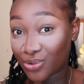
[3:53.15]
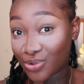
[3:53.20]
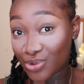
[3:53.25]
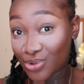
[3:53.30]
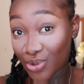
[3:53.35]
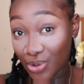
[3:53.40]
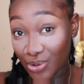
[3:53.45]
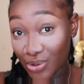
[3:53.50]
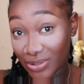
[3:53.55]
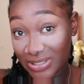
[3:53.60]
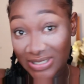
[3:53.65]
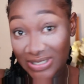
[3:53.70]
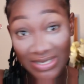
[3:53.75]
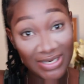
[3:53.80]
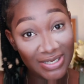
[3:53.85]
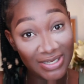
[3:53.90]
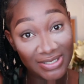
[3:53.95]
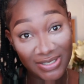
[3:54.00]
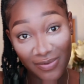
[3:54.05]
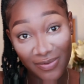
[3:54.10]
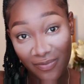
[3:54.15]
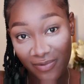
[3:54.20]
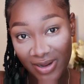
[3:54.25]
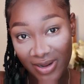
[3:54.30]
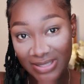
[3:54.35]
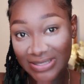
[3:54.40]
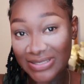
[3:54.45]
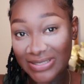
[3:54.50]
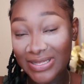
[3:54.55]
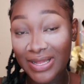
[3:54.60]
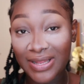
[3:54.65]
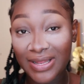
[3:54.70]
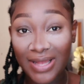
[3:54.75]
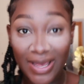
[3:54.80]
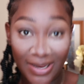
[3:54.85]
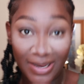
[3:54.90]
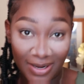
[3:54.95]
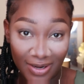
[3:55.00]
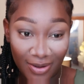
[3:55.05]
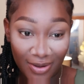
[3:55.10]
So you see the difference. The
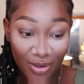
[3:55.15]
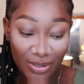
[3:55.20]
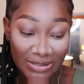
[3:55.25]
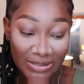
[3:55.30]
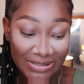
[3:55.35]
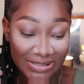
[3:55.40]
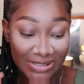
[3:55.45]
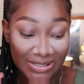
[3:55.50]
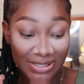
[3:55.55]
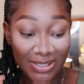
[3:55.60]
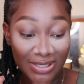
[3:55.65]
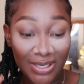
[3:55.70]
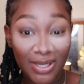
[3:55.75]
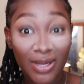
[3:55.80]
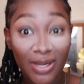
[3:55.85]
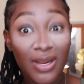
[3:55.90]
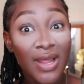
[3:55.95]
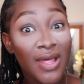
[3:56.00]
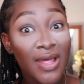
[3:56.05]
lighter the concealer,